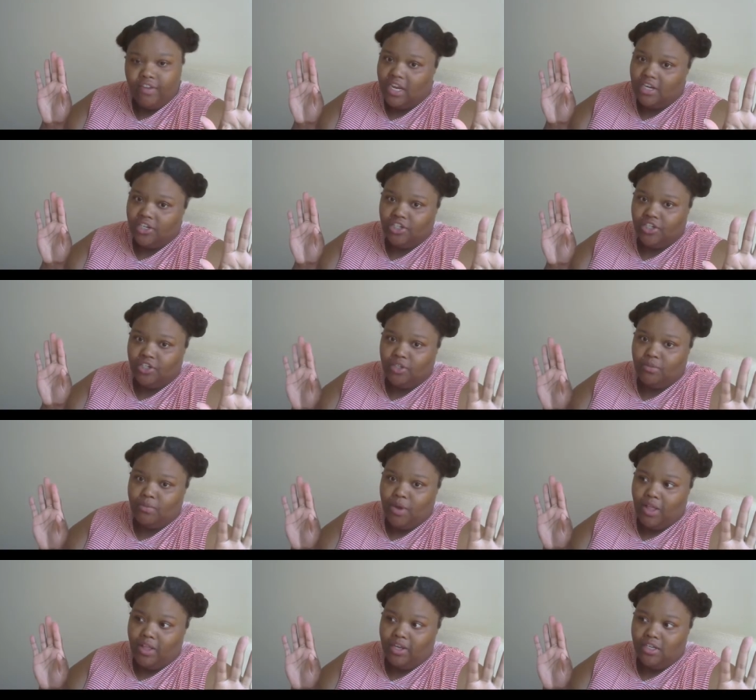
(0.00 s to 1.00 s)
edition
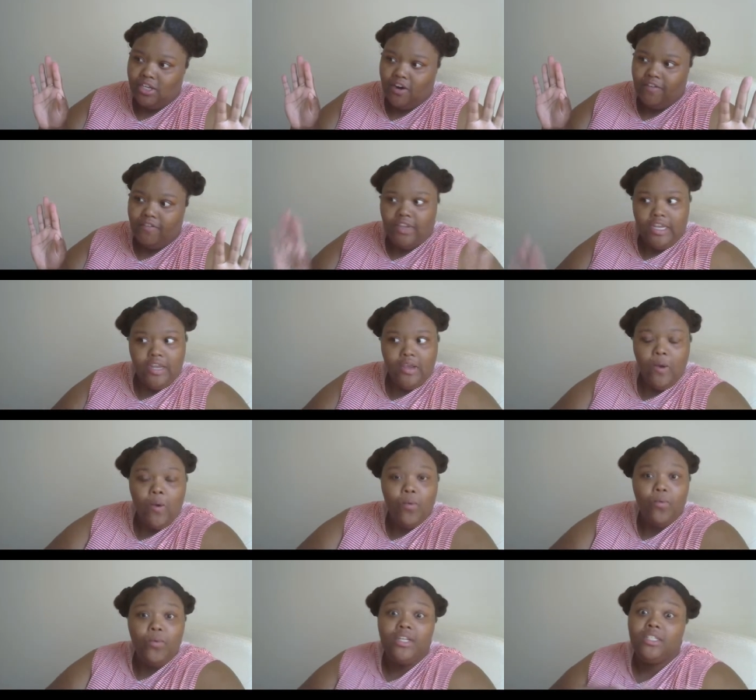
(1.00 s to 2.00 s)
Smell DRV,
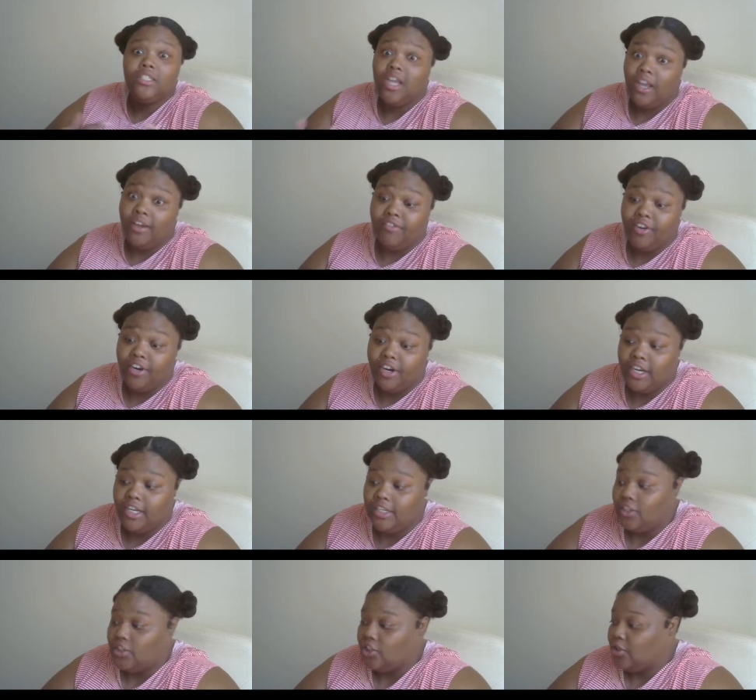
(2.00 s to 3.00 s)
whichever
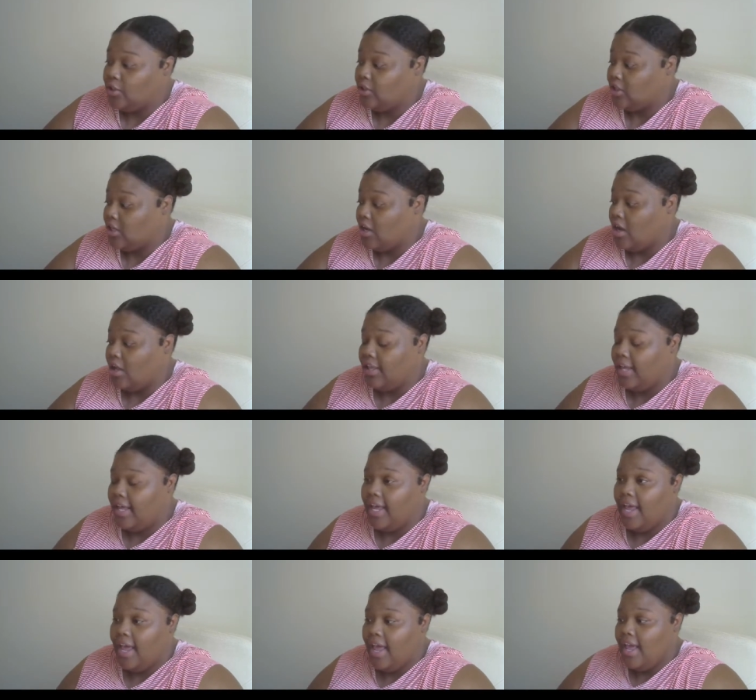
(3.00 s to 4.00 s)
I choose to call it.
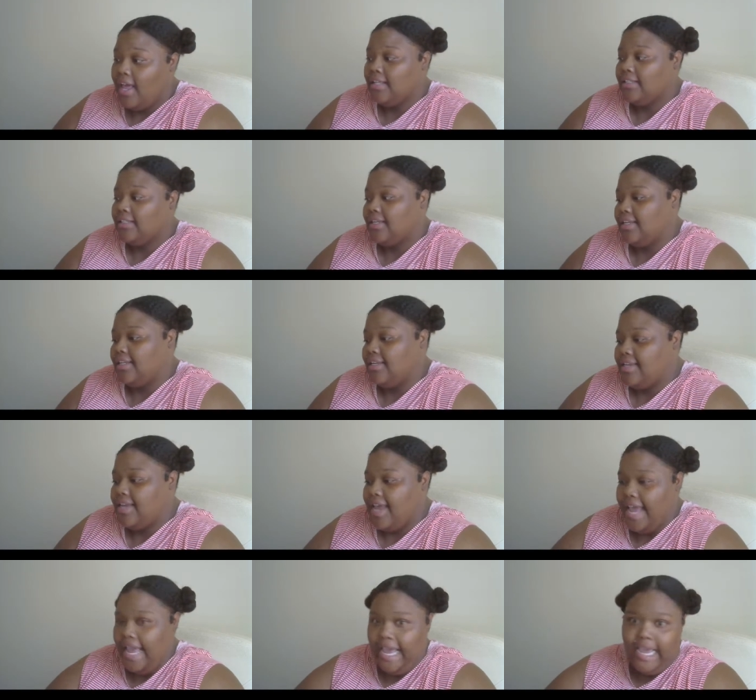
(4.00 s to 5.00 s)

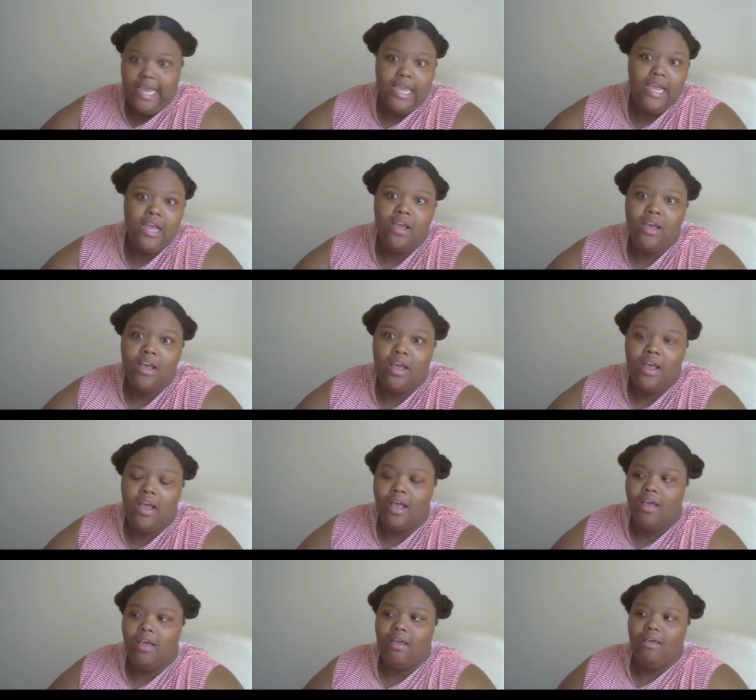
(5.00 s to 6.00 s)
Today,
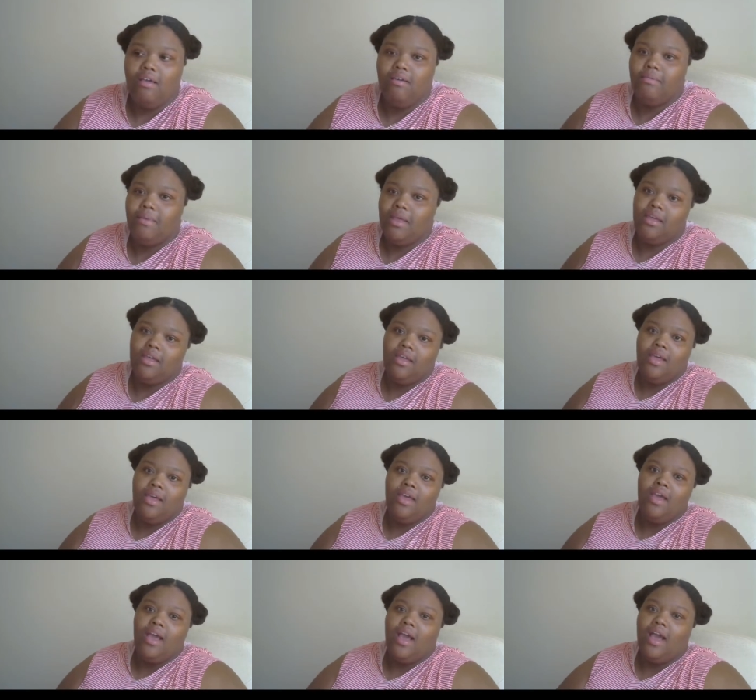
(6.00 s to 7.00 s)
um,
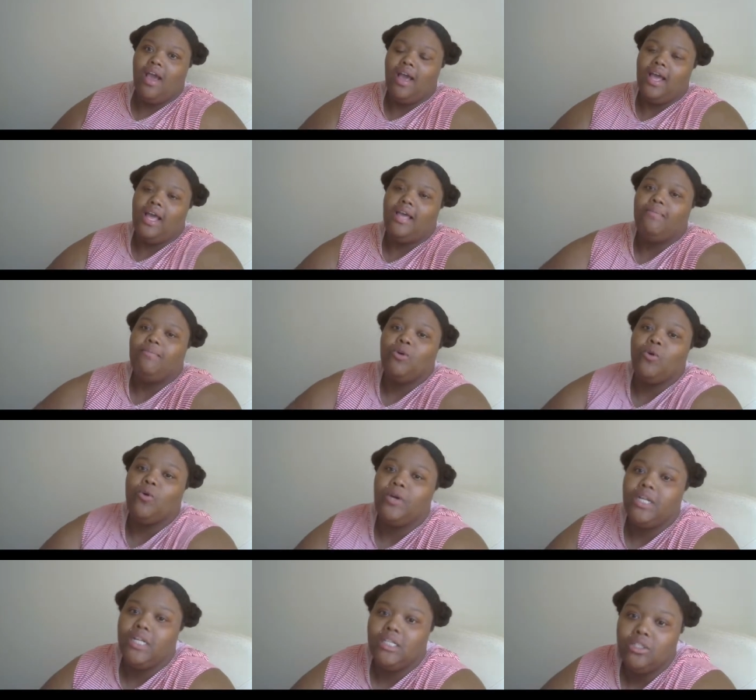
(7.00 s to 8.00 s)
I'm
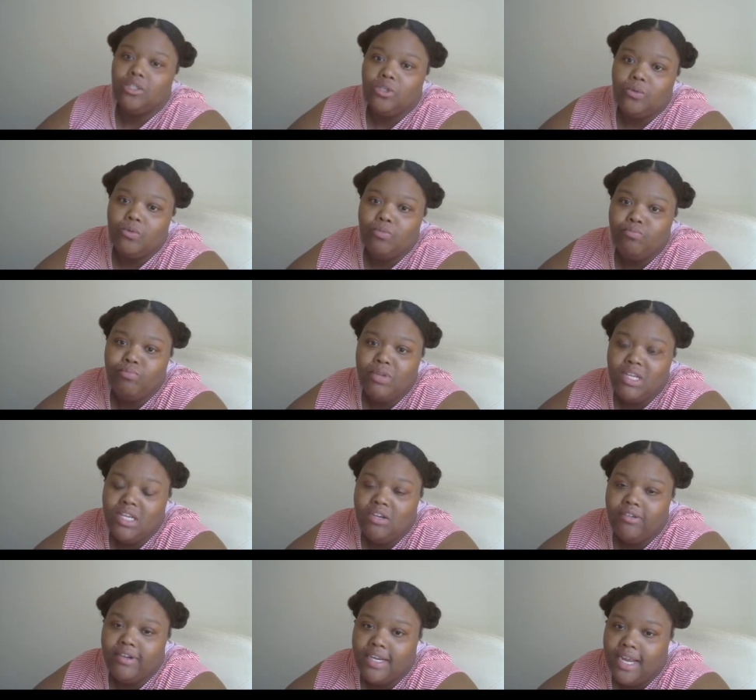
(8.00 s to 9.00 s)
going to be
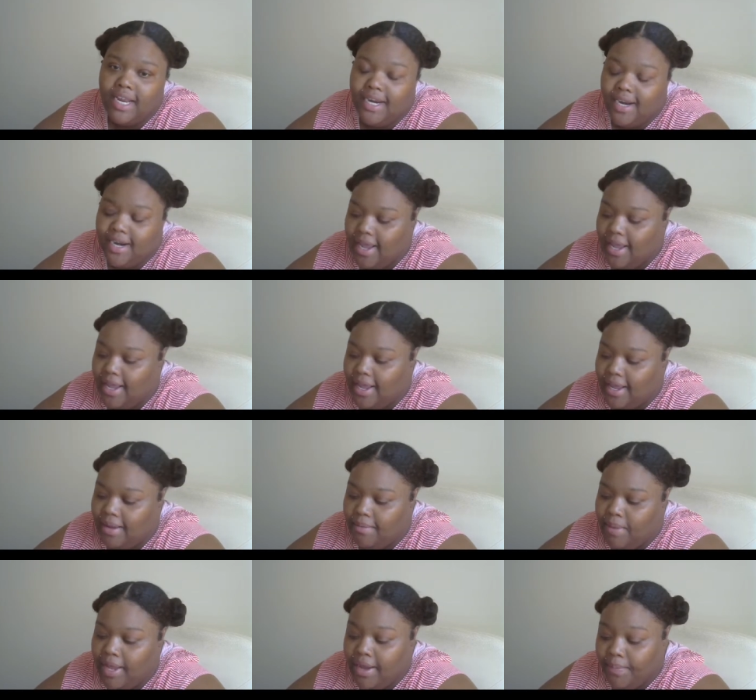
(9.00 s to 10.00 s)
creating a
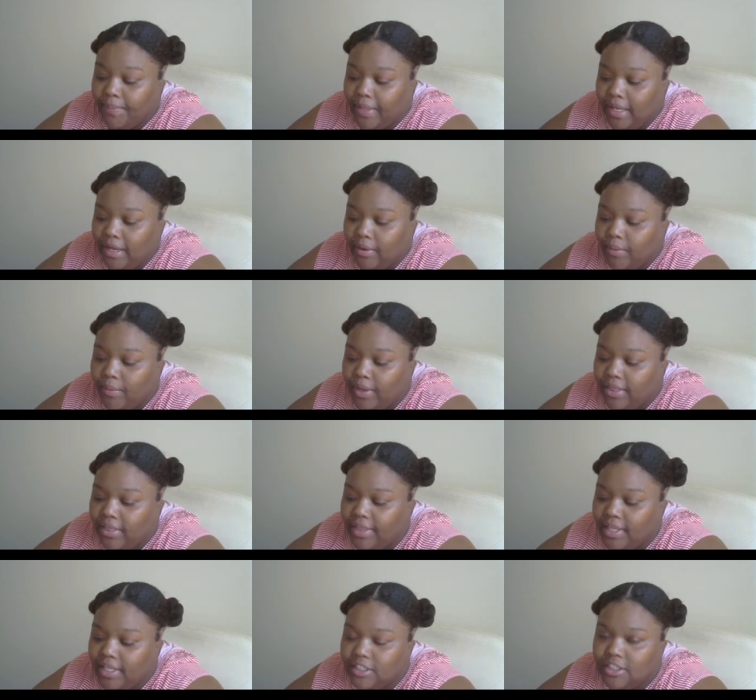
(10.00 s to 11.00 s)
makeup look with
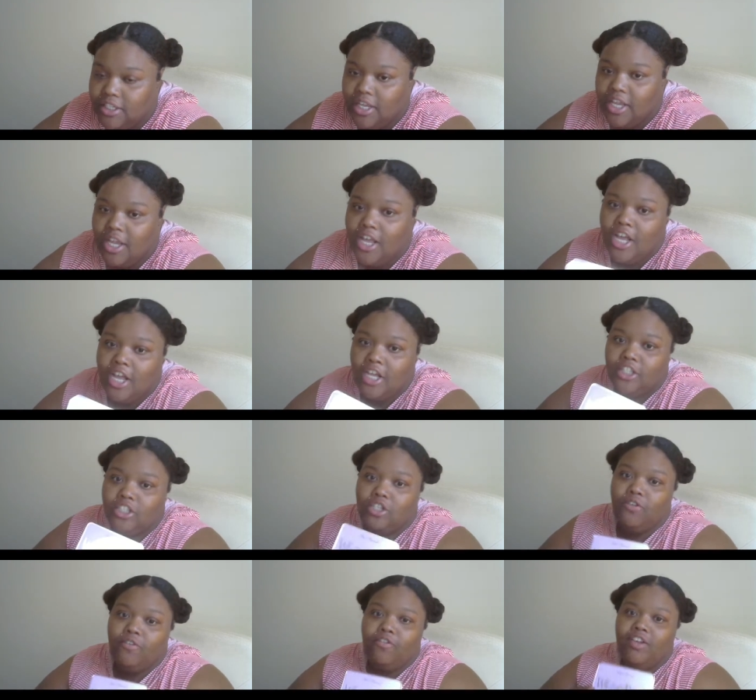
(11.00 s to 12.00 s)
this
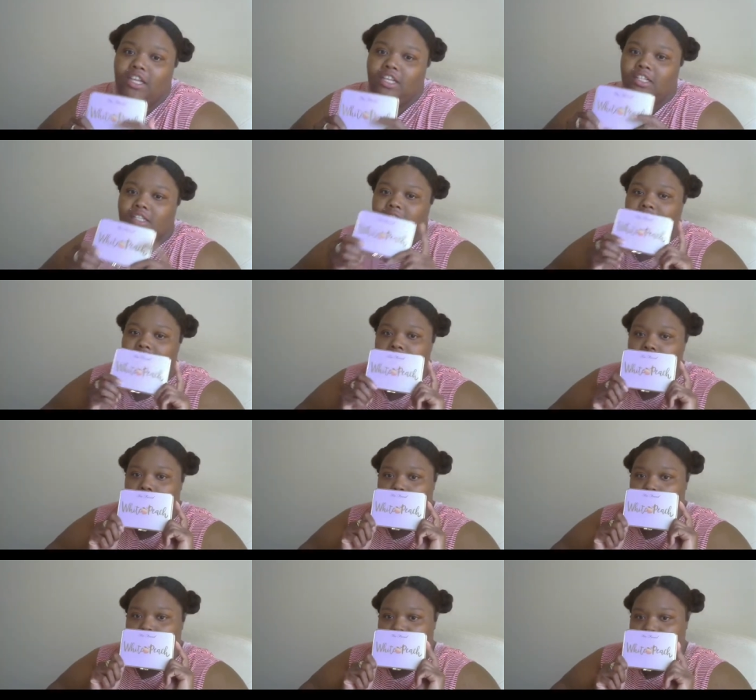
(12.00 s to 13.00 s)
Too Faced
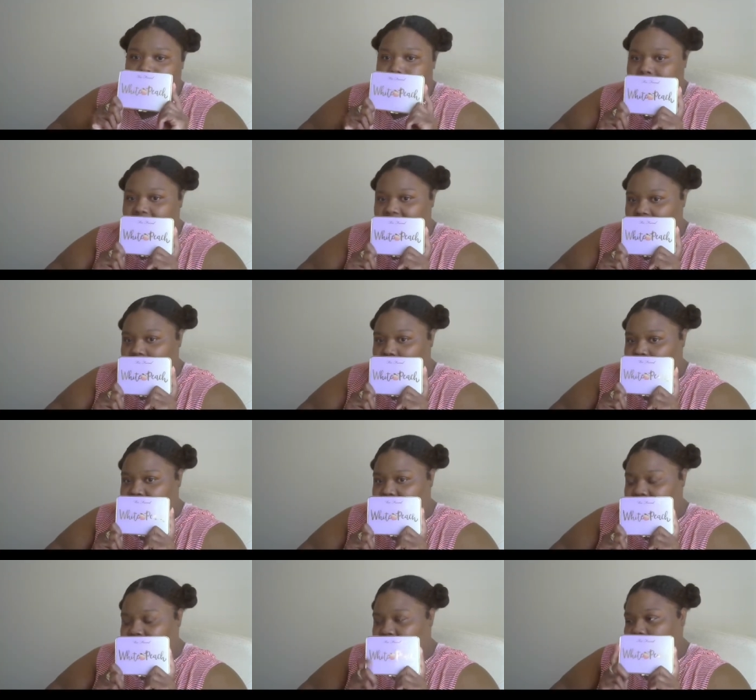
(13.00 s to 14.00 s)
White Peach palette